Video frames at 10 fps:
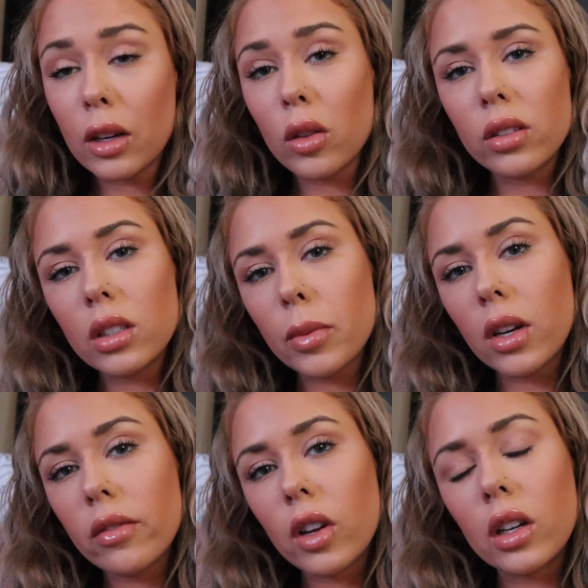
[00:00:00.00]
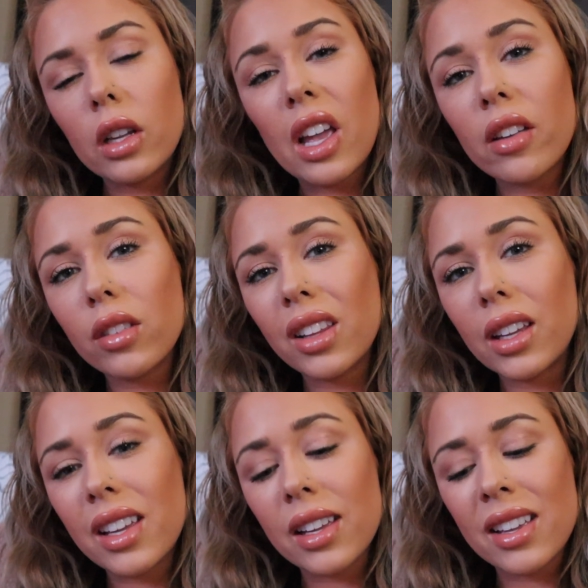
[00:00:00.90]
I know this has been a very
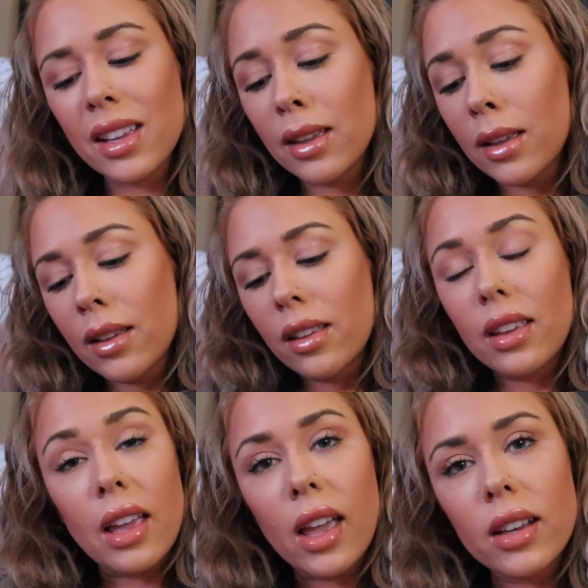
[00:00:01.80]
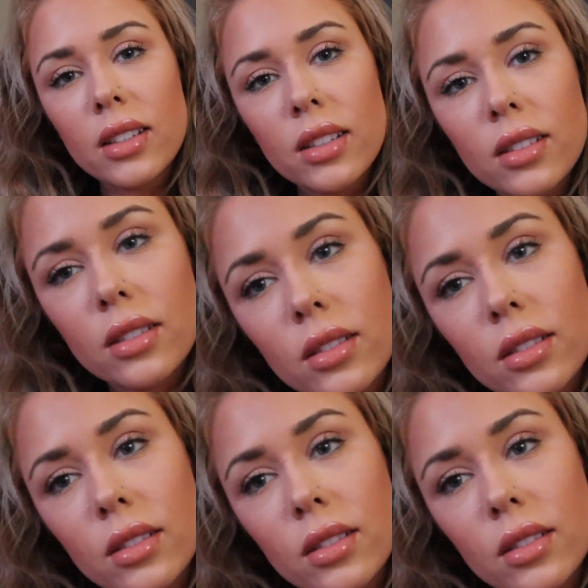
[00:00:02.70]
heavily cat